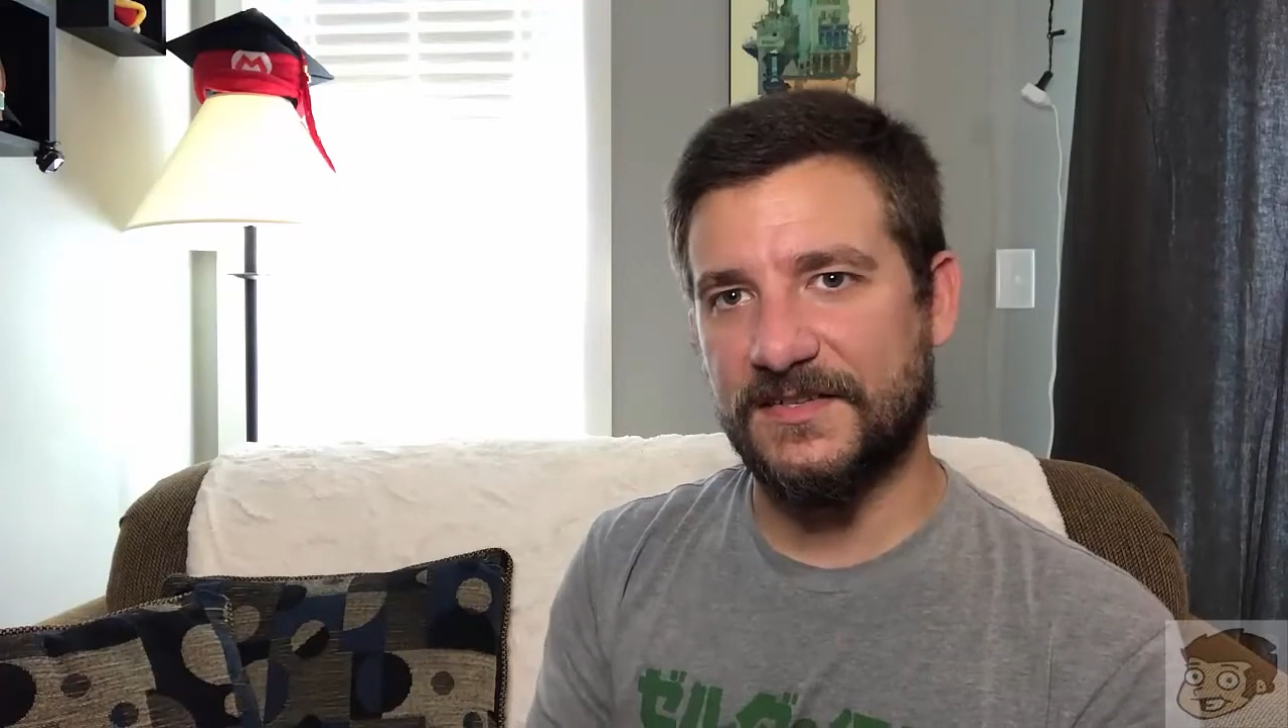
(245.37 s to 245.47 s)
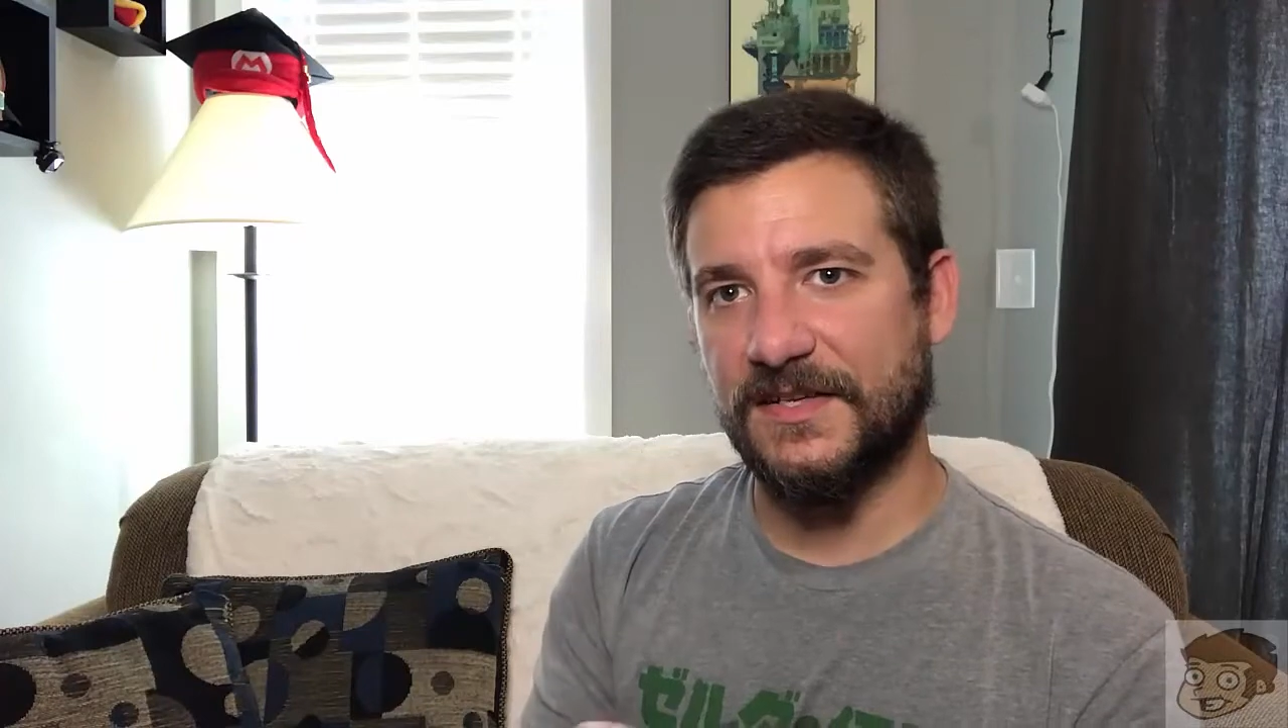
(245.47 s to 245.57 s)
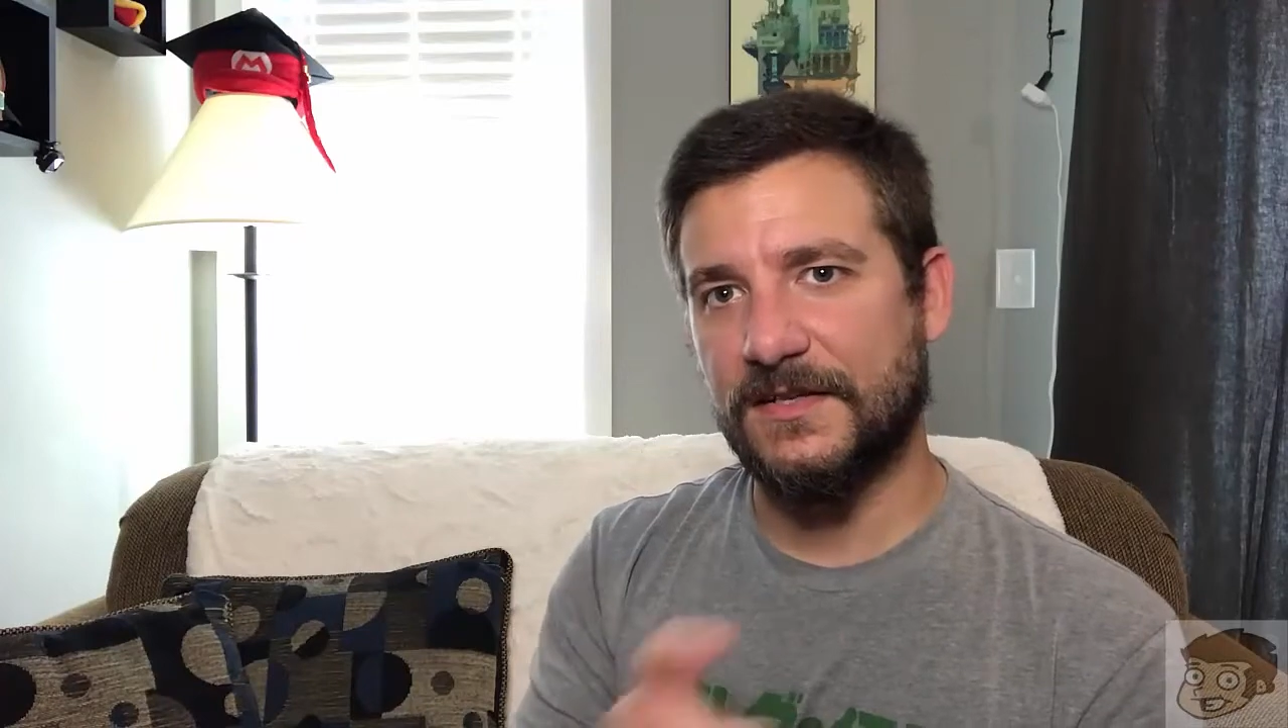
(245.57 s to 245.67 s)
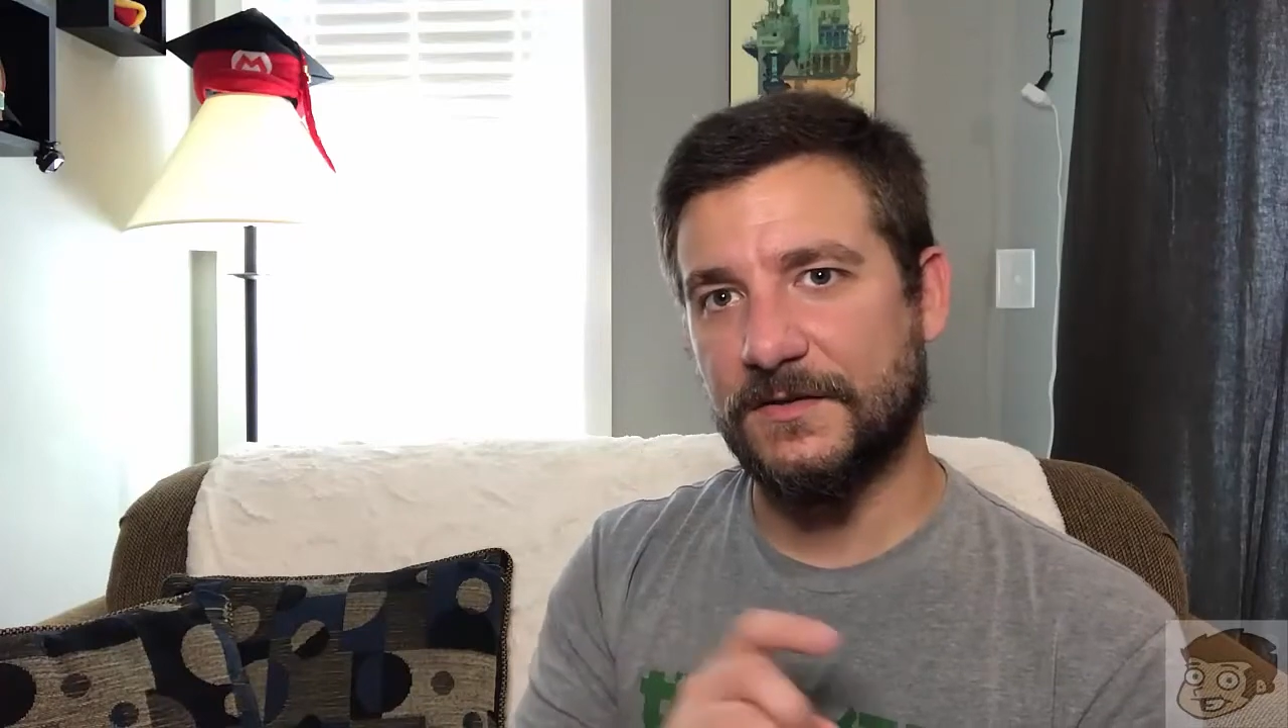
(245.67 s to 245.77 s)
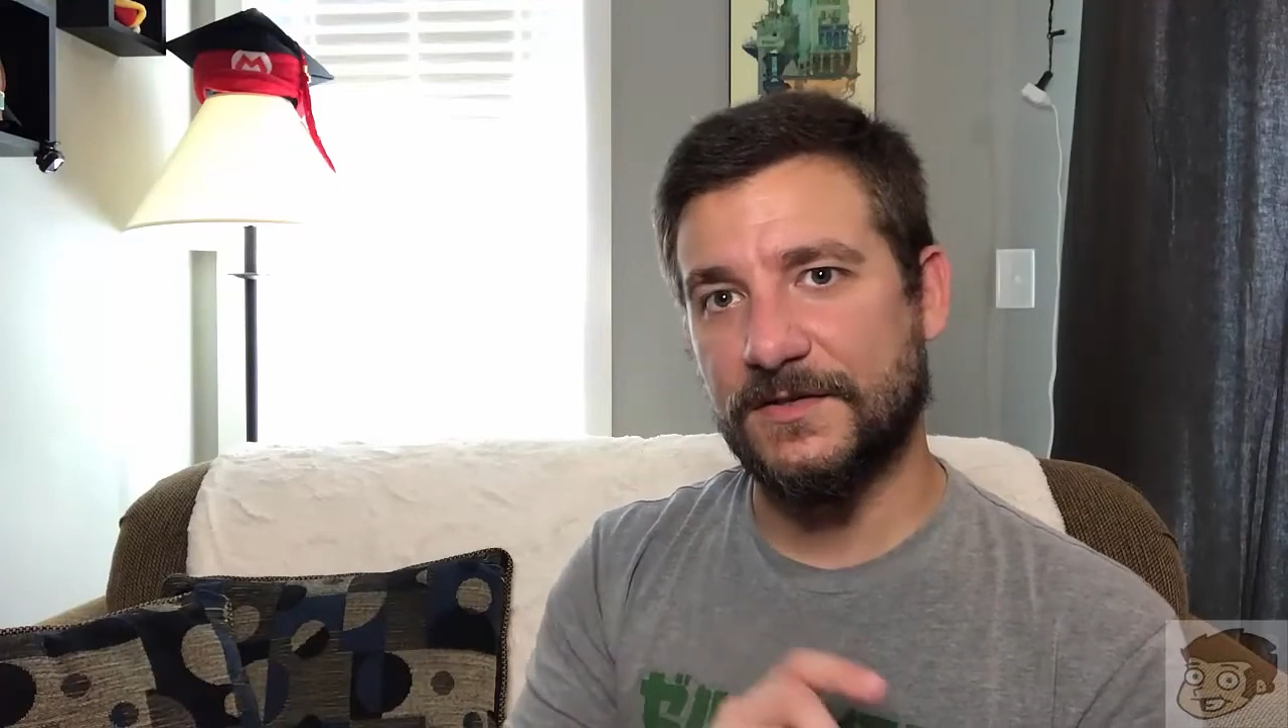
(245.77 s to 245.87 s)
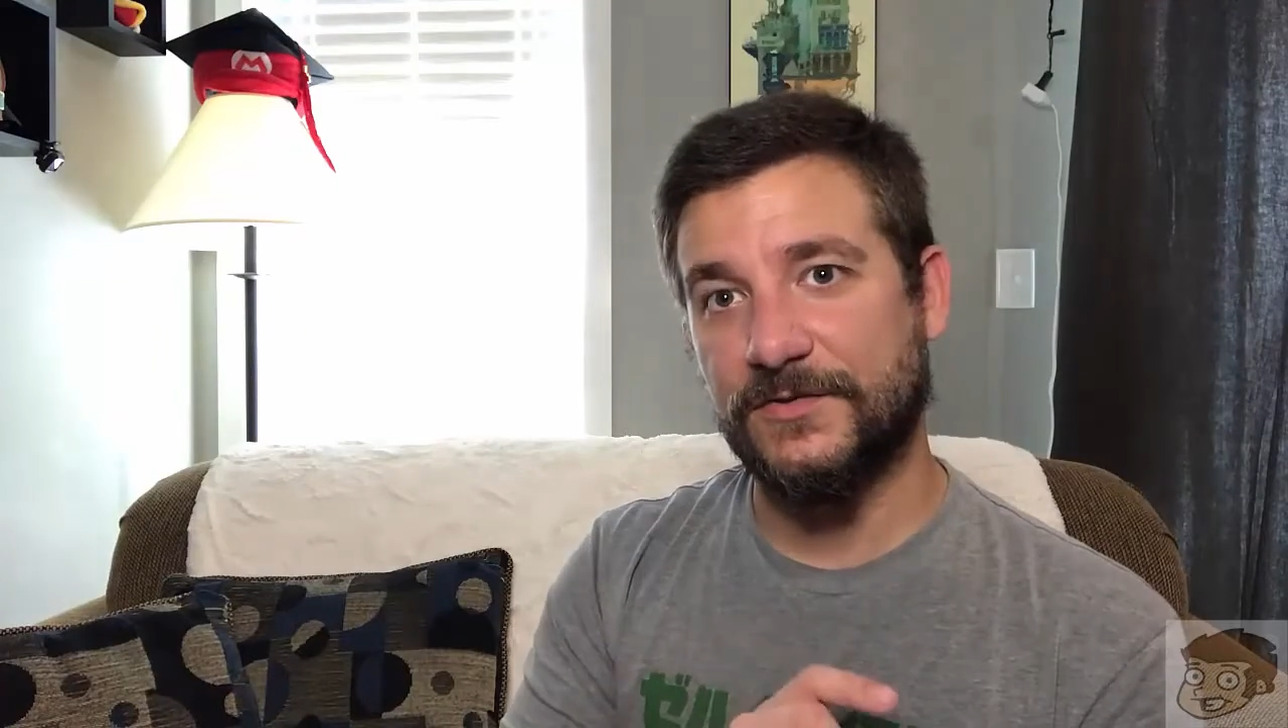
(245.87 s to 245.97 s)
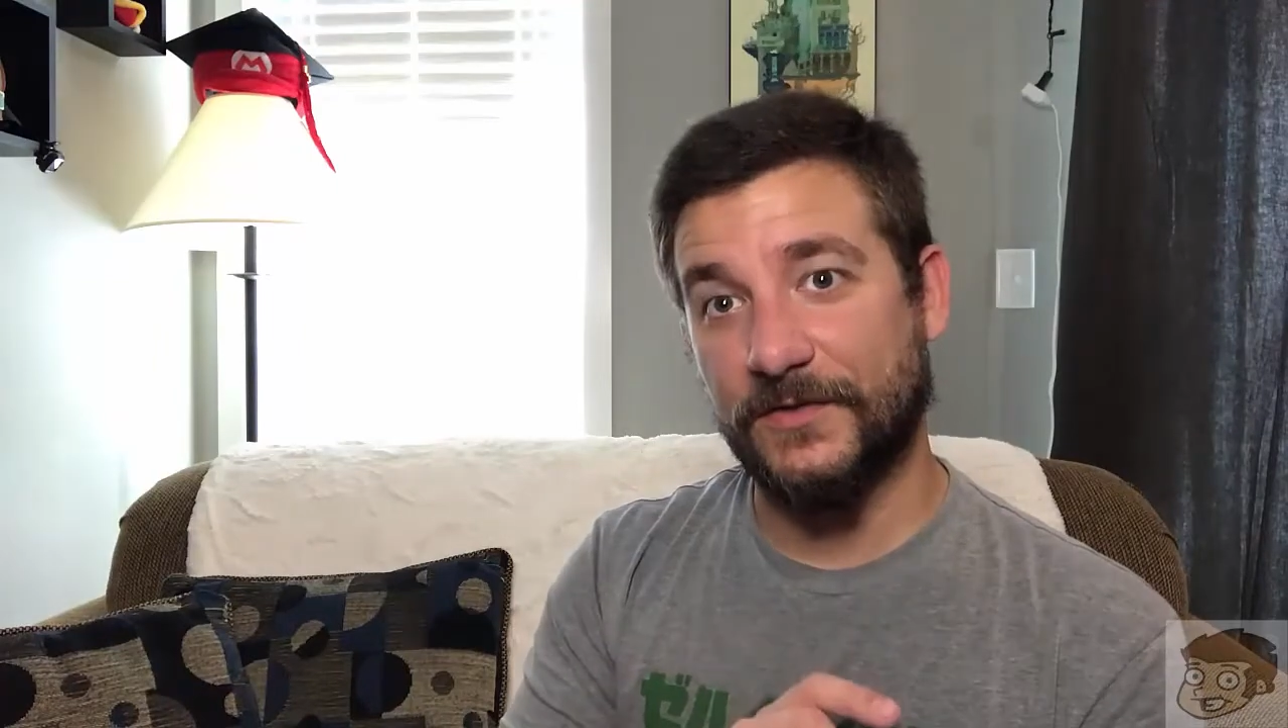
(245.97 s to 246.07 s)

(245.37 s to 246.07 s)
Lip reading: said there's a